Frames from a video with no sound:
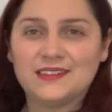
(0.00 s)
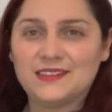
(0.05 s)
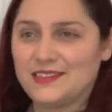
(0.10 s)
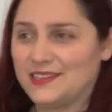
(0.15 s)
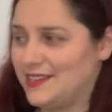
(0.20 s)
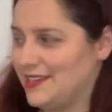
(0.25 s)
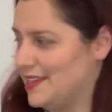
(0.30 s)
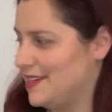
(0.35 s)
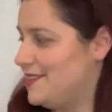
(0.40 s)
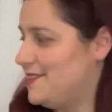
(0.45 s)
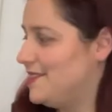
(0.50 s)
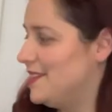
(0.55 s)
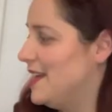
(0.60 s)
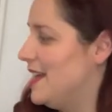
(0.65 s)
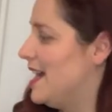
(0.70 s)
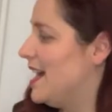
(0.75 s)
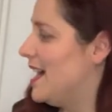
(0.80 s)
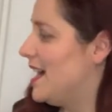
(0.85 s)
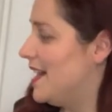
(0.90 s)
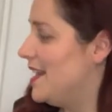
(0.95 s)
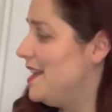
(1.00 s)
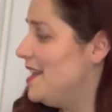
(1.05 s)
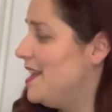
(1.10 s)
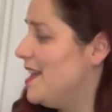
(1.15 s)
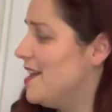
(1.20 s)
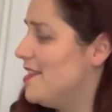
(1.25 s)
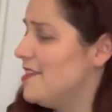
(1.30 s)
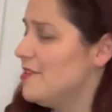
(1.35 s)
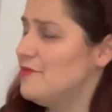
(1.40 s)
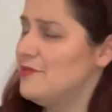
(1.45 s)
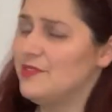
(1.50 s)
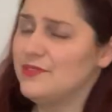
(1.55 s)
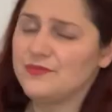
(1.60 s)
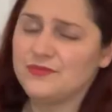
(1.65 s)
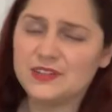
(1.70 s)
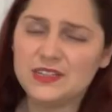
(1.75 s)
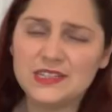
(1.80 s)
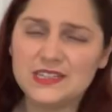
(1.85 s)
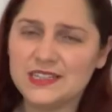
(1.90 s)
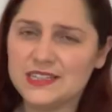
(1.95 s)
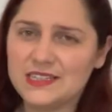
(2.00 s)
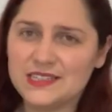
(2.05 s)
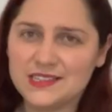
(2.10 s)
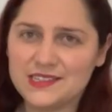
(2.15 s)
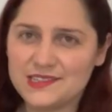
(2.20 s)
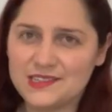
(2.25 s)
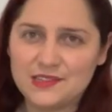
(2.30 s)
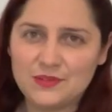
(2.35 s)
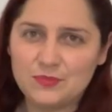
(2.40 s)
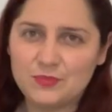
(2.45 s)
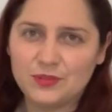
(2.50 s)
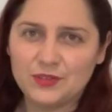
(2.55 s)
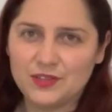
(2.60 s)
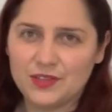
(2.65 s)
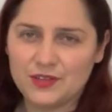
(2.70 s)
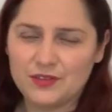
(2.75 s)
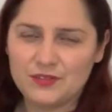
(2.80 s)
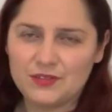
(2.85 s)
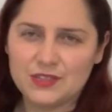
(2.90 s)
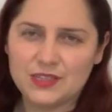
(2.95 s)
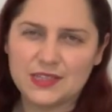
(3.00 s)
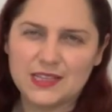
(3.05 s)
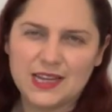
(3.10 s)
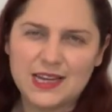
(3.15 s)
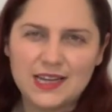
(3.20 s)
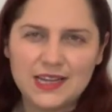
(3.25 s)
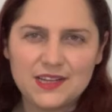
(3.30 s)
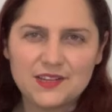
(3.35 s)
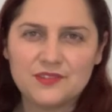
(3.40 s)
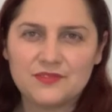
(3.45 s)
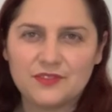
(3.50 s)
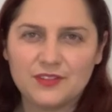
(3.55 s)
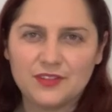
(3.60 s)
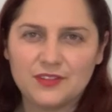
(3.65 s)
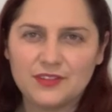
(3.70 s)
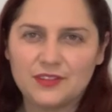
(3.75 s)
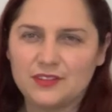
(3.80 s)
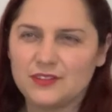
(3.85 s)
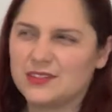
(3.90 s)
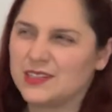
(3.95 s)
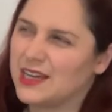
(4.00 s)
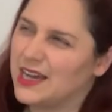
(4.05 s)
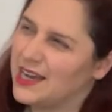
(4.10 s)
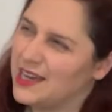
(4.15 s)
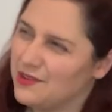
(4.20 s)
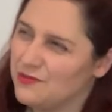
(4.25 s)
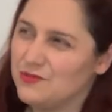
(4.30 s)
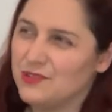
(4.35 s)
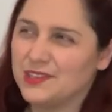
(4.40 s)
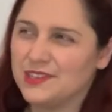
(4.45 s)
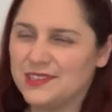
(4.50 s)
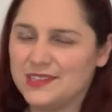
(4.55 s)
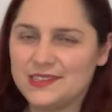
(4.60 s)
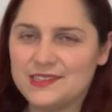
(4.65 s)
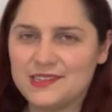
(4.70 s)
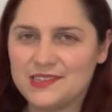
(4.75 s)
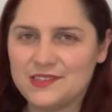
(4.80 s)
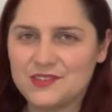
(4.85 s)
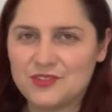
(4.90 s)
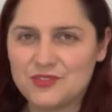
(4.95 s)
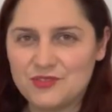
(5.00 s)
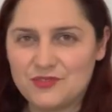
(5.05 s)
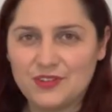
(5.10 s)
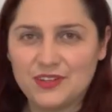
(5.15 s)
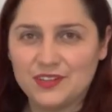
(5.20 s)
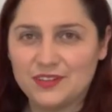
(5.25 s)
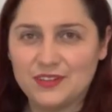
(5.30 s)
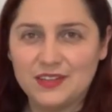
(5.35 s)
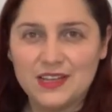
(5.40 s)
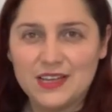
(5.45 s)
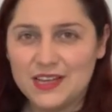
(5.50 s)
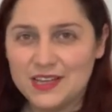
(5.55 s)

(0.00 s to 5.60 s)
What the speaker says: Yes, and again, they would have written it as simple note, and then later on thought, I want this as a trill.